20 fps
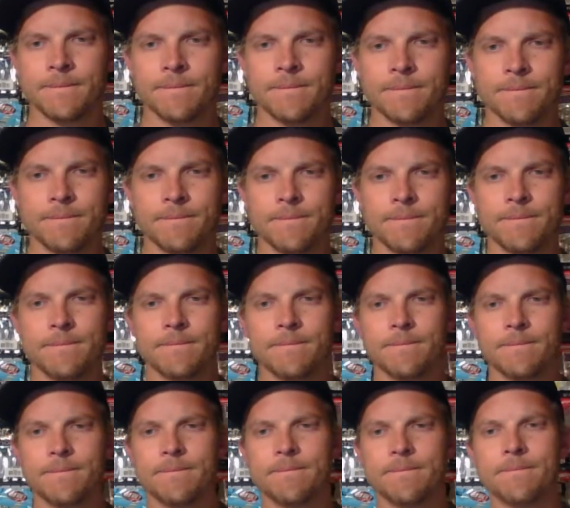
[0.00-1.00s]

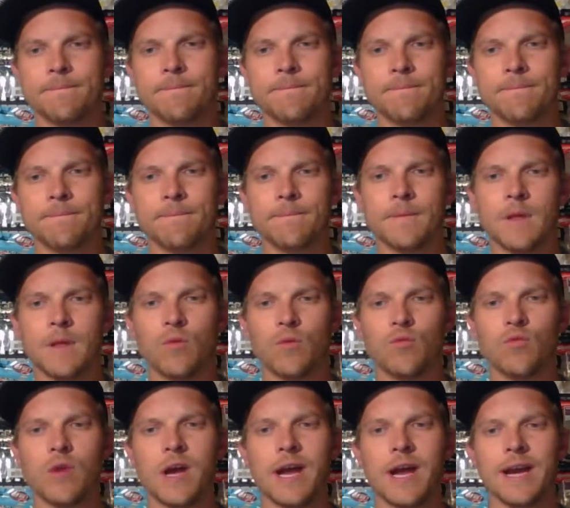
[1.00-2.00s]
Mm,
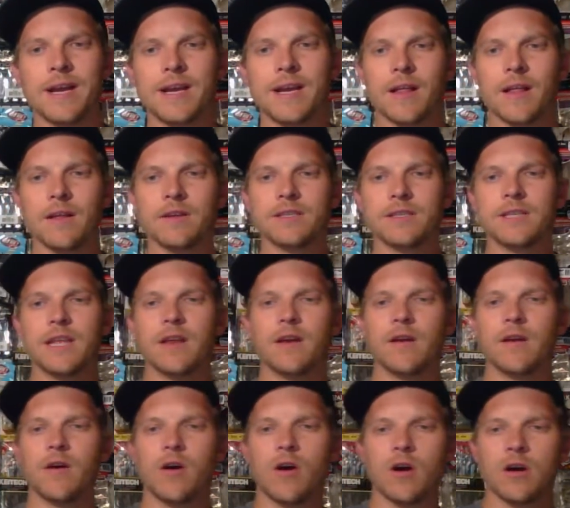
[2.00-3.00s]
Ryan, colors that
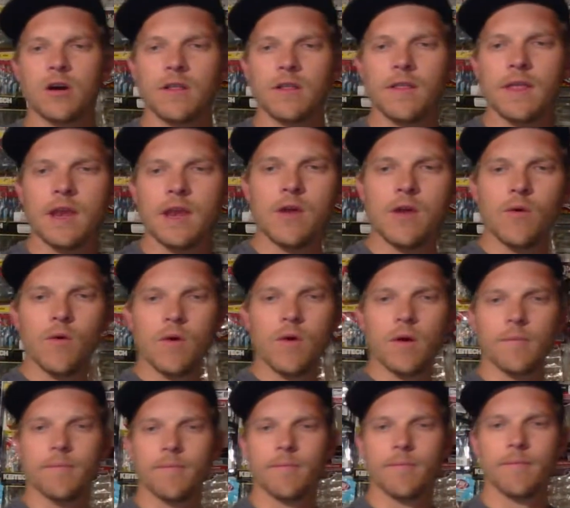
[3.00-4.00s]
aren't the norm,
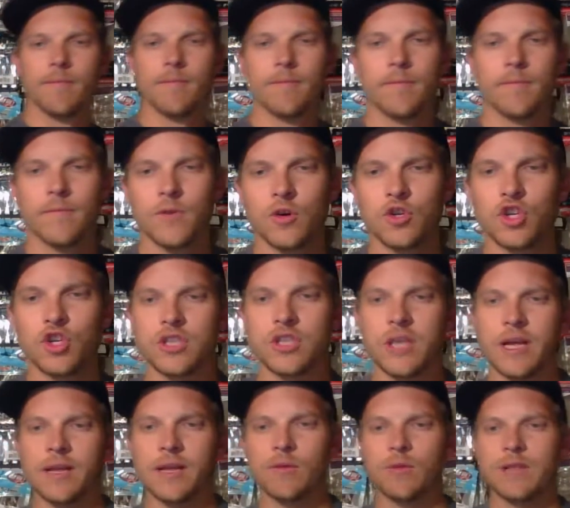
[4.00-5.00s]
or just
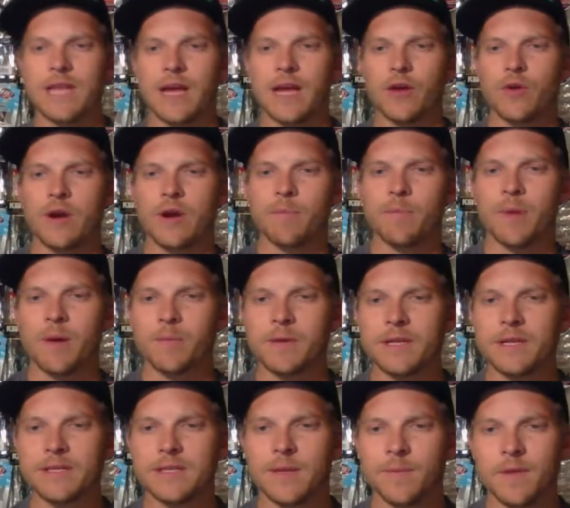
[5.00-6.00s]
like with that green pumpkin,
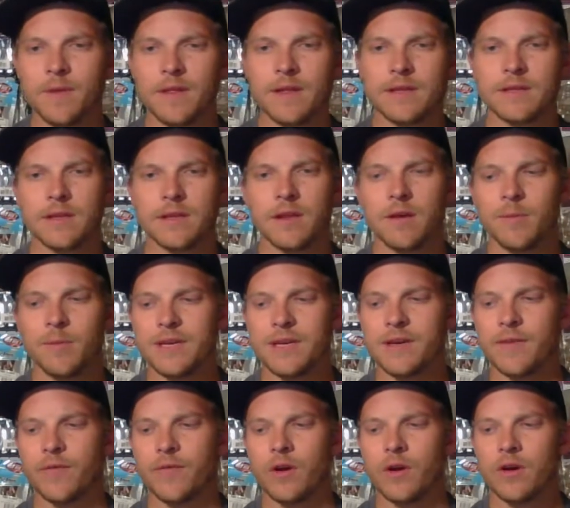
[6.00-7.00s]
something that's a little bit
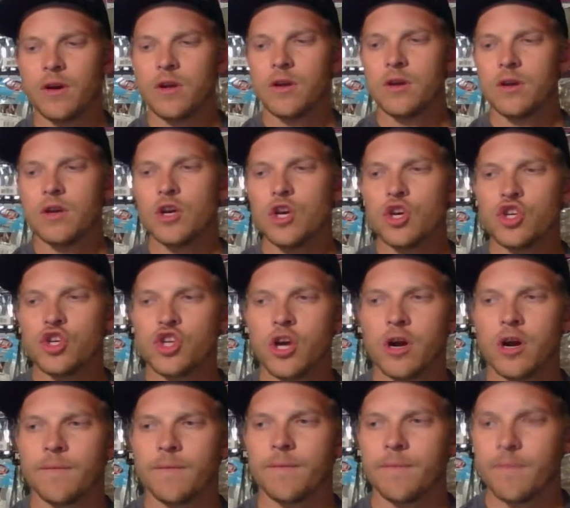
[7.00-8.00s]
different.
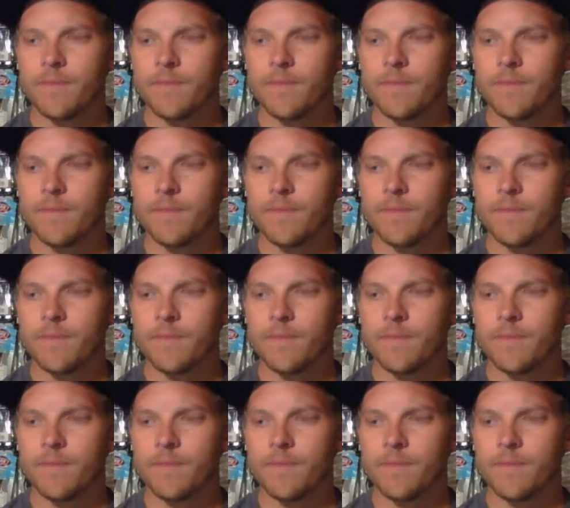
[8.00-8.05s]
Sure.